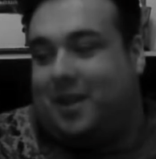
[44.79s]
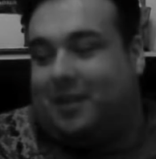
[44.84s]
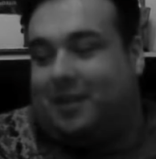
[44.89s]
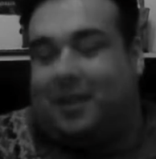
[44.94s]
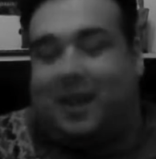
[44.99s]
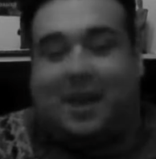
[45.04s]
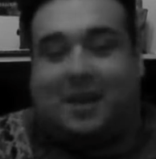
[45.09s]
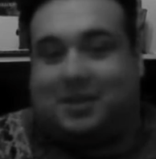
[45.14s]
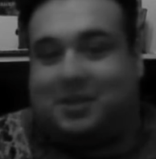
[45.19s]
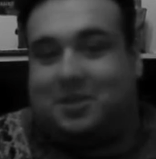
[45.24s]

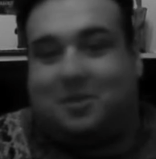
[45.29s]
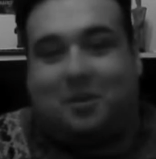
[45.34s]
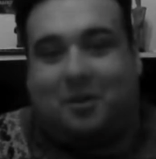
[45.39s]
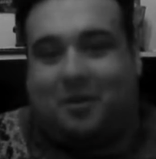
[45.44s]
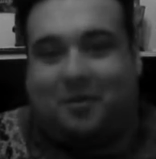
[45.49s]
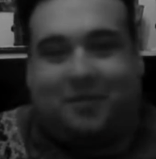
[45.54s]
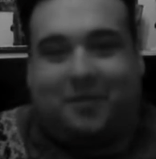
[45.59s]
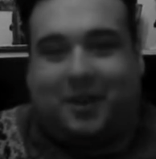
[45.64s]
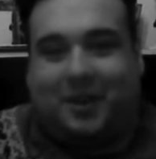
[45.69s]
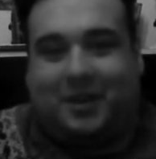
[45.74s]
that's not
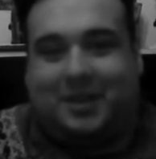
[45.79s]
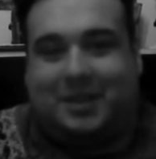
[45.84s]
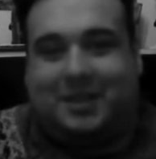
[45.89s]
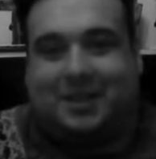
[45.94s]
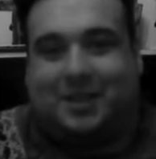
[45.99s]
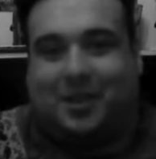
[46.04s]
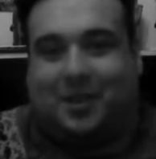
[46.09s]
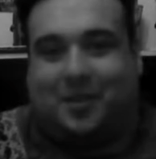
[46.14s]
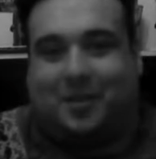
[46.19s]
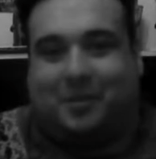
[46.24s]
a funny
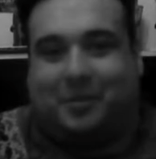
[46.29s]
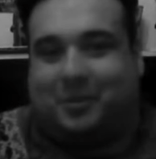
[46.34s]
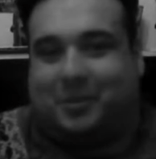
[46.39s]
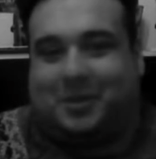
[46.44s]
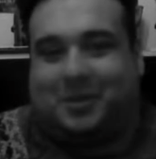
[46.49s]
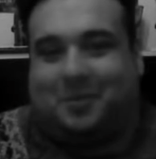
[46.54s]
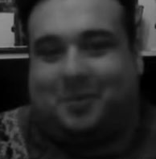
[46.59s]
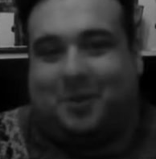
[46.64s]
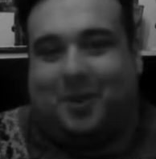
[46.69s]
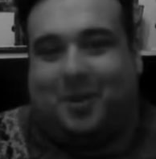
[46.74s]
title,
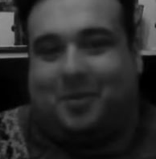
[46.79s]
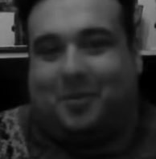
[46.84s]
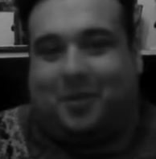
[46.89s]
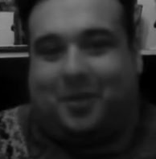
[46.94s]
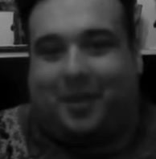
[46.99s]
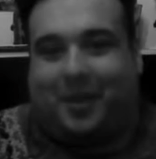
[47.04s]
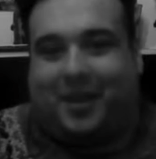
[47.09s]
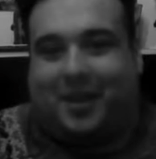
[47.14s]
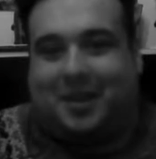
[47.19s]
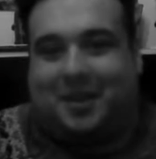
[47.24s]
despite
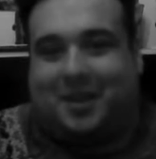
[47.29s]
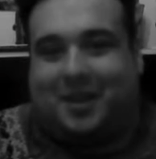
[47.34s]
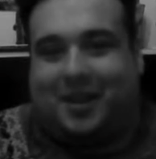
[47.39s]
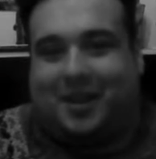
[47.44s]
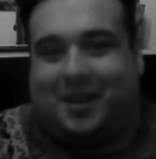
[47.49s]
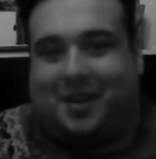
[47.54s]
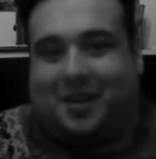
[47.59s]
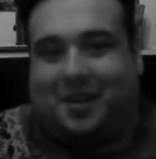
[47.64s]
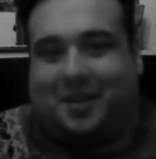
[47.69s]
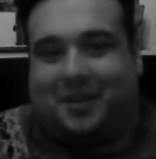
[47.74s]
what
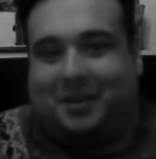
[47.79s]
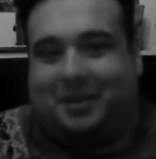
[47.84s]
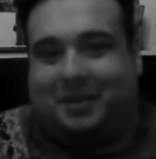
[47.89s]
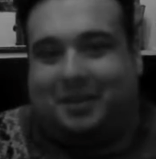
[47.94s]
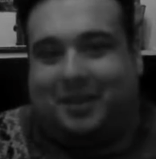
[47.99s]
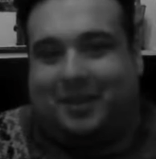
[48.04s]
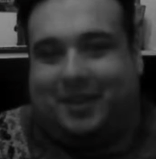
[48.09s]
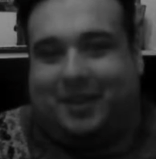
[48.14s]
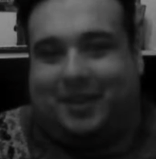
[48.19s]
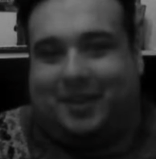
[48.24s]
they,
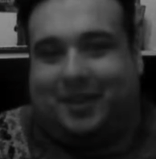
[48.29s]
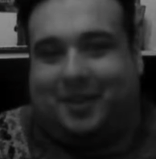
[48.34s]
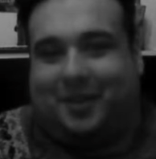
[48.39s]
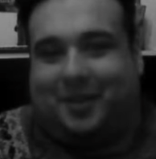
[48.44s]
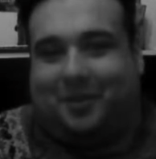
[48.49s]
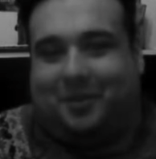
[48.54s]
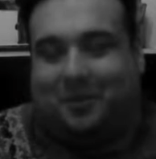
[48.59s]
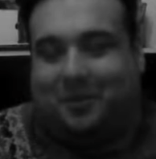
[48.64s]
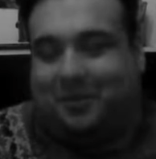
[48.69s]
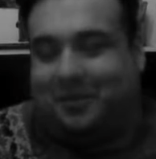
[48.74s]
you
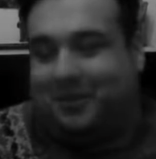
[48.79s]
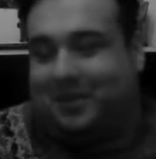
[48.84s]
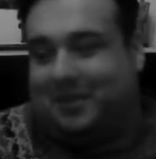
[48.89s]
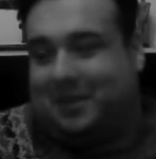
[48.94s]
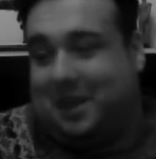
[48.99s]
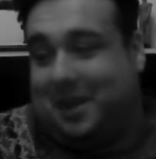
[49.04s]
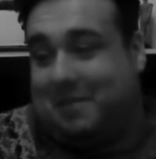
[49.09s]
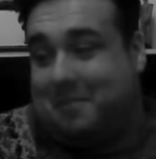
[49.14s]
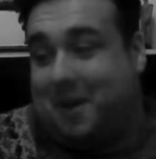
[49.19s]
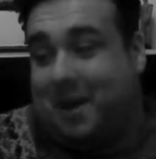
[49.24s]
know,
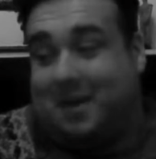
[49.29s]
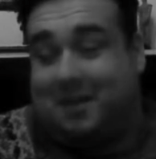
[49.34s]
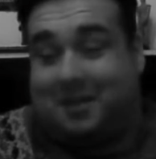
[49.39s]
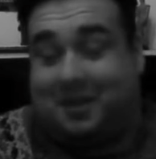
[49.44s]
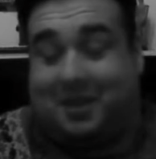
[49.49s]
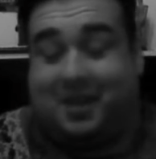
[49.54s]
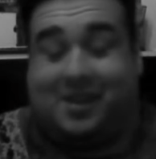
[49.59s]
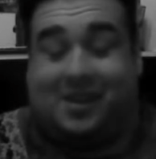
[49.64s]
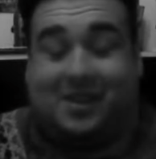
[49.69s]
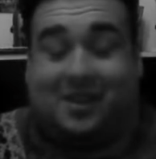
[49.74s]
they may
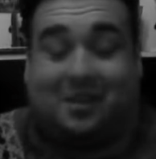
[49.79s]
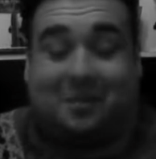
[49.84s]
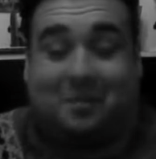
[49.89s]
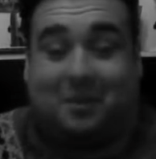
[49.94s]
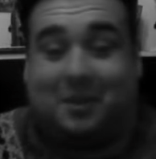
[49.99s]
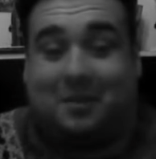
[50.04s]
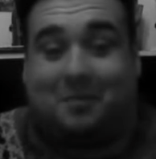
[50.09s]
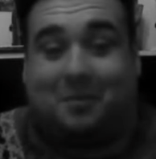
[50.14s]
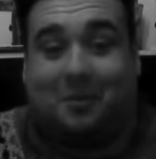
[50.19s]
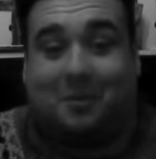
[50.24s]
think, the
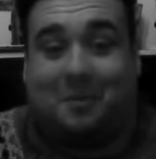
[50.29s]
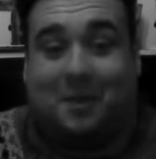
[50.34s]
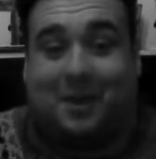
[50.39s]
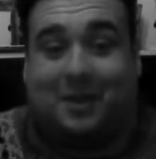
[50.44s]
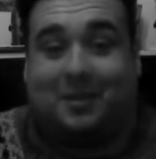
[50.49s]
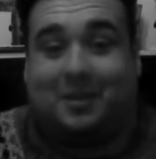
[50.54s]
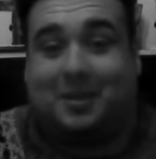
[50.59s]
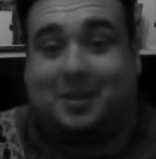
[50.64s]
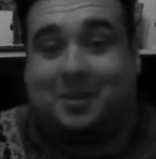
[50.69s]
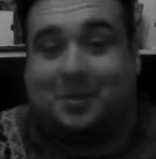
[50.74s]
people who
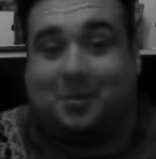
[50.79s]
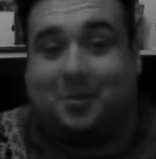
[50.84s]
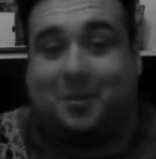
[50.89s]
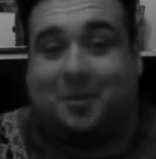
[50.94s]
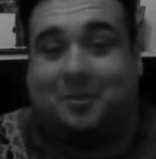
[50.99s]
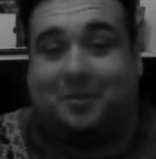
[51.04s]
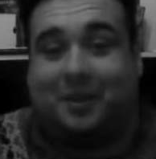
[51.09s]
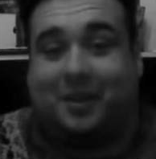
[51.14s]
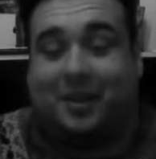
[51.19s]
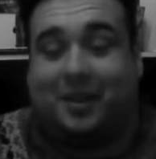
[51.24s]
made this
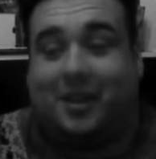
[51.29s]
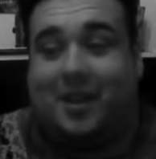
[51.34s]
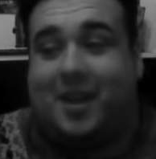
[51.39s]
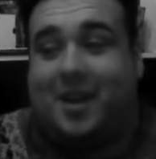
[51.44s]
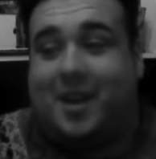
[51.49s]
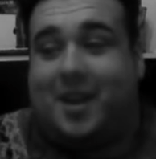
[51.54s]
movie.